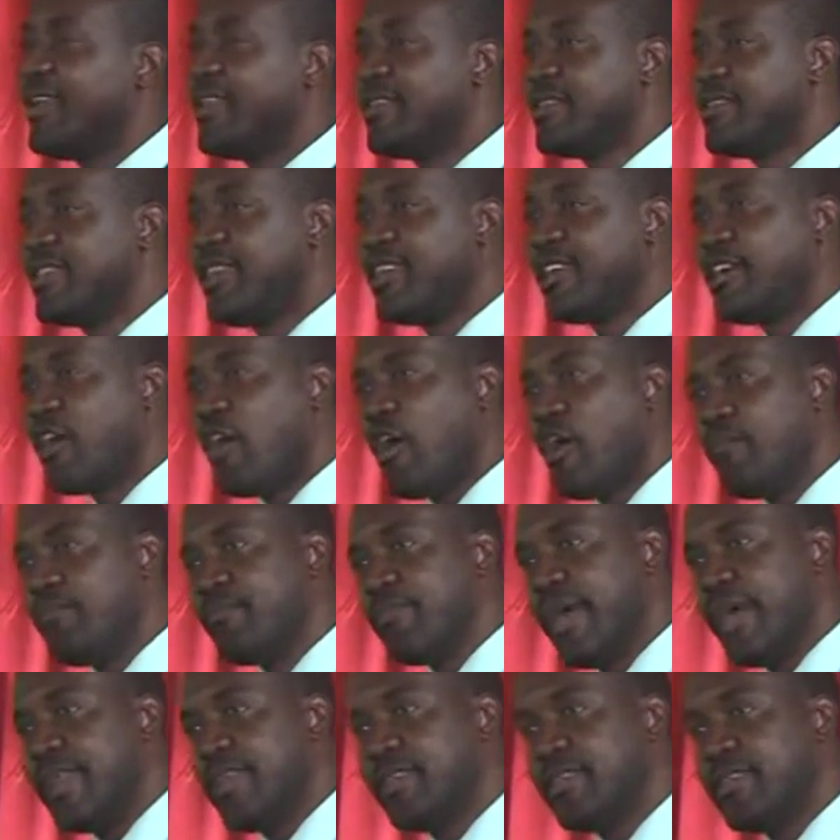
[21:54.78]
It is
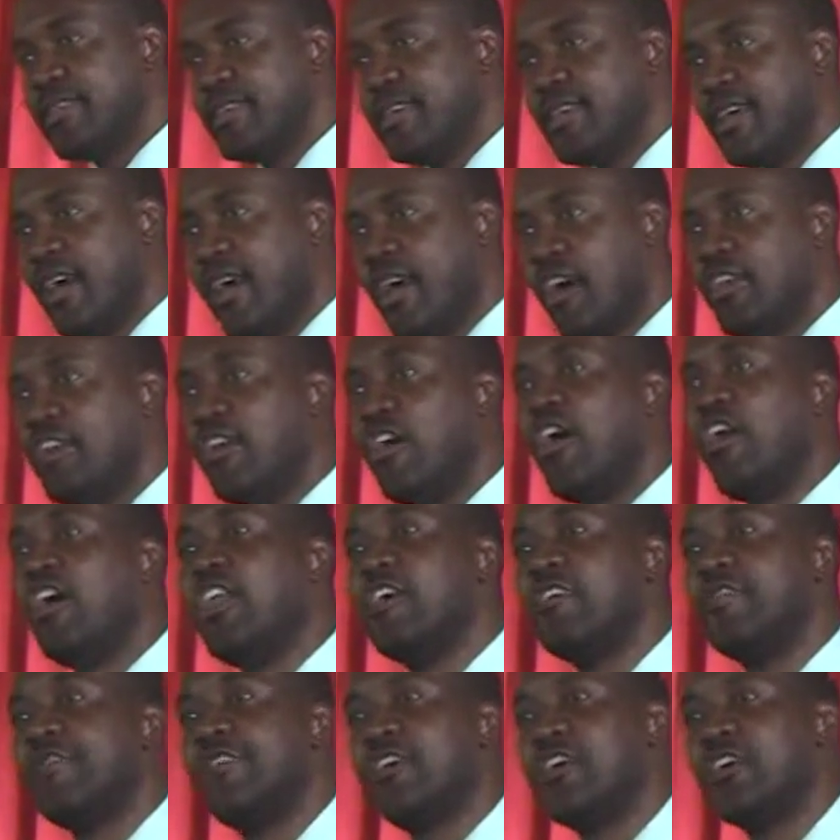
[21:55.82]
incumbent on
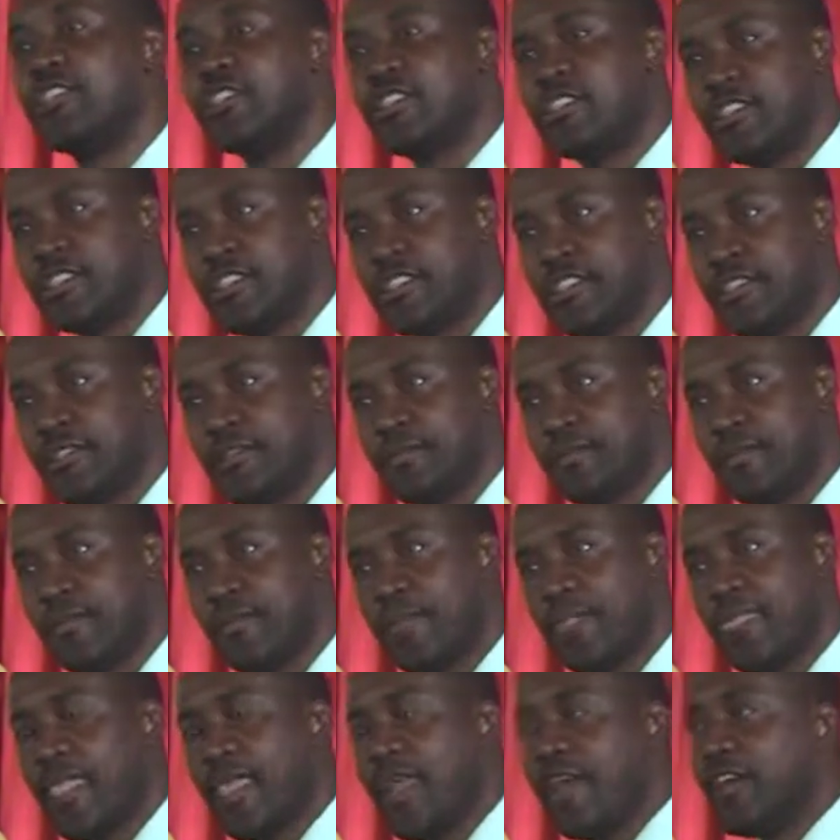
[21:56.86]
all of us
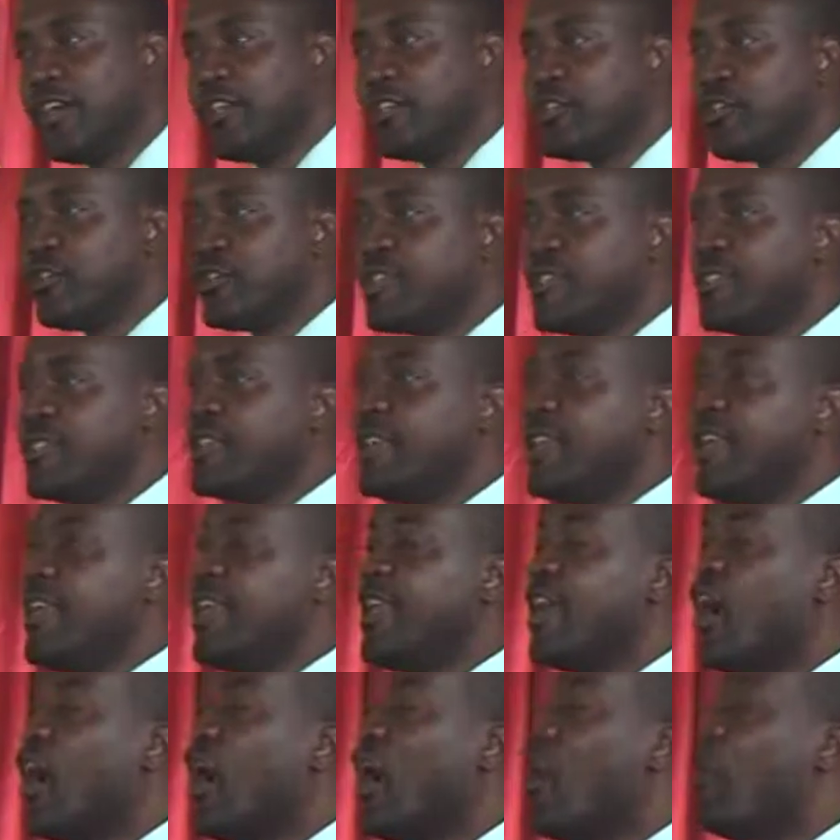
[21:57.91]
to
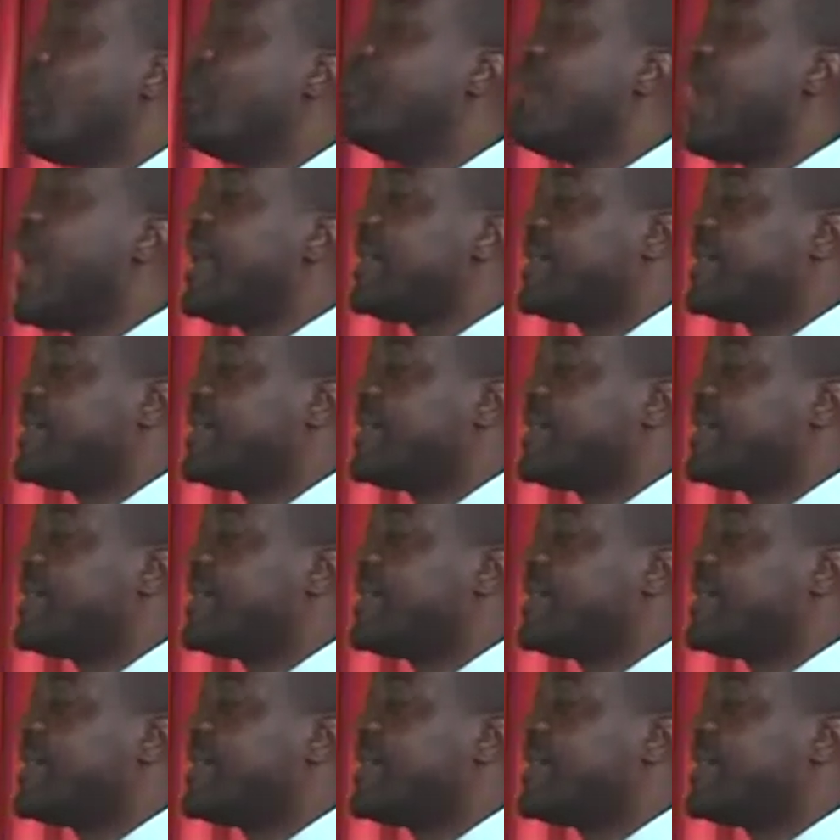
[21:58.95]
see how